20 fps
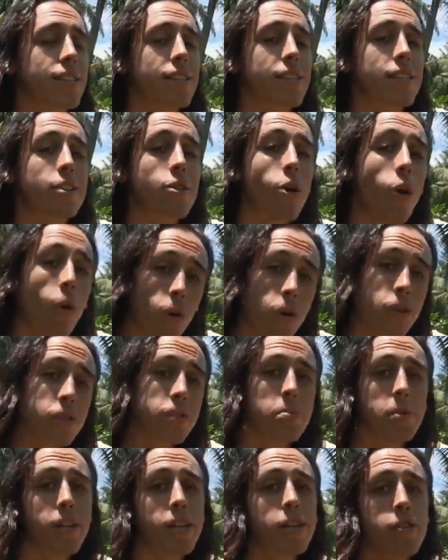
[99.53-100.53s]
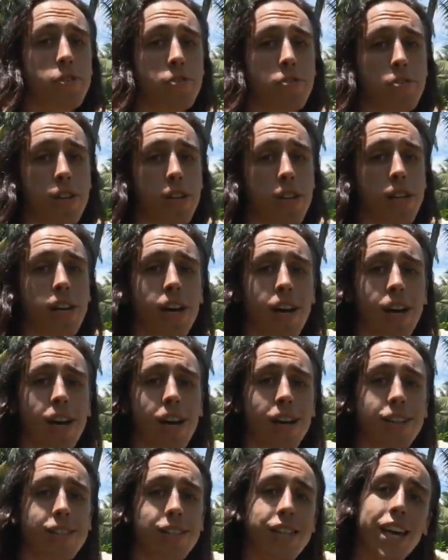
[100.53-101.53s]
The tourism industry
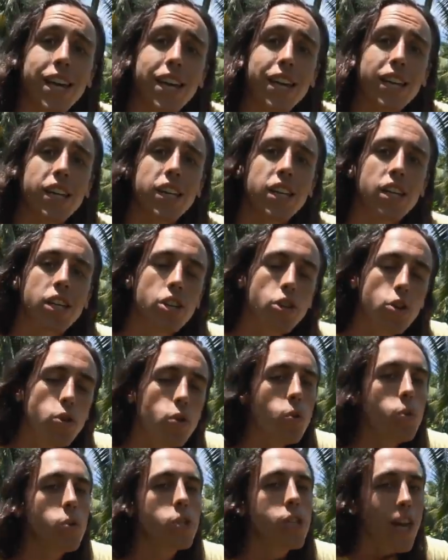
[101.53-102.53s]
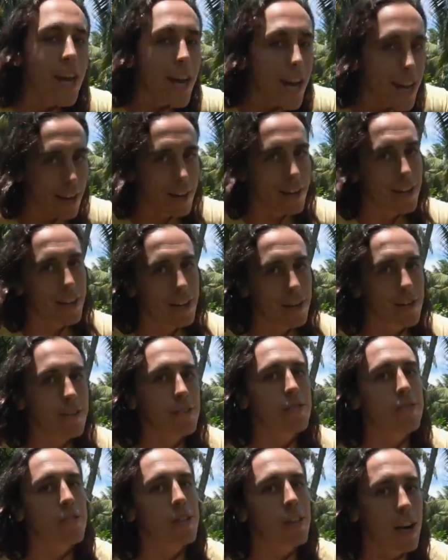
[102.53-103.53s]
has taken a huge hit here
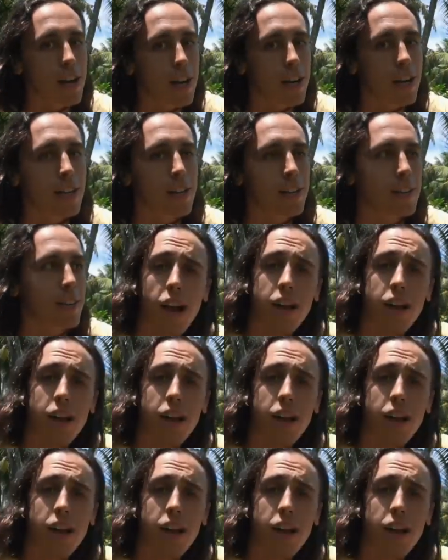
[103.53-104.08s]
in Sri Lanka.